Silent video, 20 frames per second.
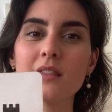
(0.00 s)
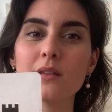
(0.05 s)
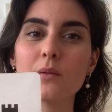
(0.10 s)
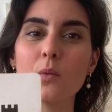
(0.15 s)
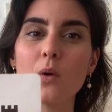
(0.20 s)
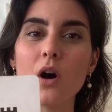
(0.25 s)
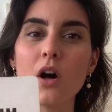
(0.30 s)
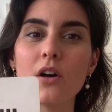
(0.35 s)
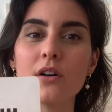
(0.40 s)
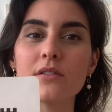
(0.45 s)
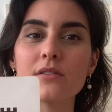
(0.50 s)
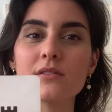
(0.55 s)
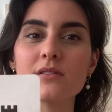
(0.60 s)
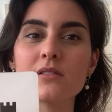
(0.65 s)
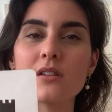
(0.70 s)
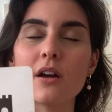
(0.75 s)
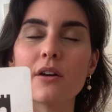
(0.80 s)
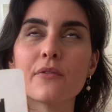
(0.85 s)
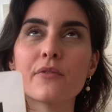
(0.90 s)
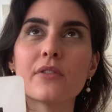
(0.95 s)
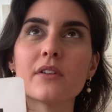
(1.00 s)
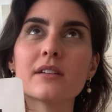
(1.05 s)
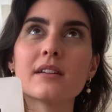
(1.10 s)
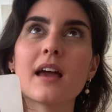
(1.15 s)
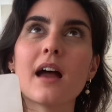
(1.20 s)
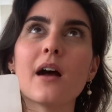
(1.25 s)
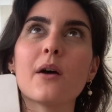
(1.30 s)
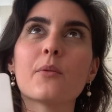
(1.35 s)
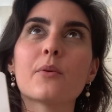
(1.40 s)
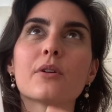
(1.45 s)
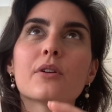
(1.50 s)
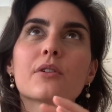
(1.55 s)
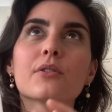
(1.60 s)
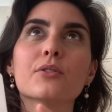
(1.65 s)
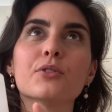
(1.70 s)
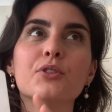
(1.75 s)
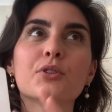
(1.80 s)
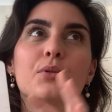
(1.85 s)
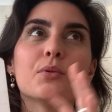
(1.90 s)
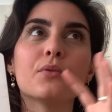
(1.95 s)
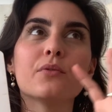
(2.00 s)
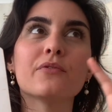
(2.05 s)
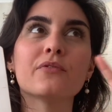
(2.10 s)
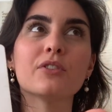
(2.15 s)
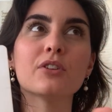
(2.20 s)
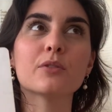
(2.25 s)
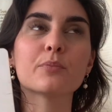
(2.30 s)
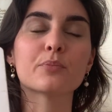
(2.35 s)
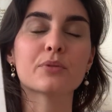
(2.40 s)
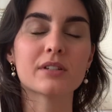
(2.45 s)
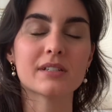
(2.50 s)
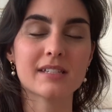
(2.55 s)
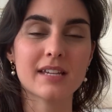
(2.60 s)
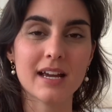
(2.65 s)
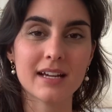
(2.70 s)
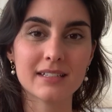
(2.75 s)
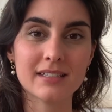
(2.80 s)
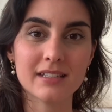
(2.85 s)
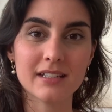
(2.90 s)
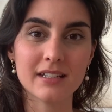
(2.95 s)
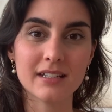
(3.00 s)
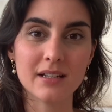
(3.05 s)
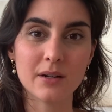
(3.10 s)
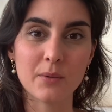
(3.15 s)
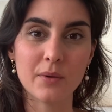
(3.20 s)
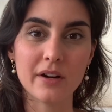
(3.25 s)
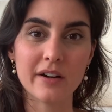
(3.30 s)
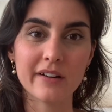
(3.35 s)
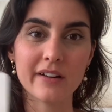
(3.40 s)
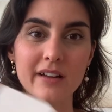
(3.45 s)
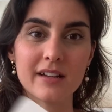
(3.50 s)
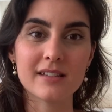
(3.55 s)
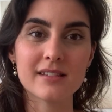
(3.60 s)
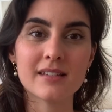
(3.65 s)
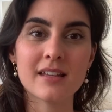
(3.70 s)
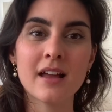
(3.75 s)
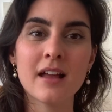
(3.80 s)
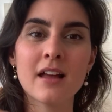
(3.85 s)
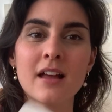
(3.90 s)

the walls of the Tower, you feel protected, Aquarius.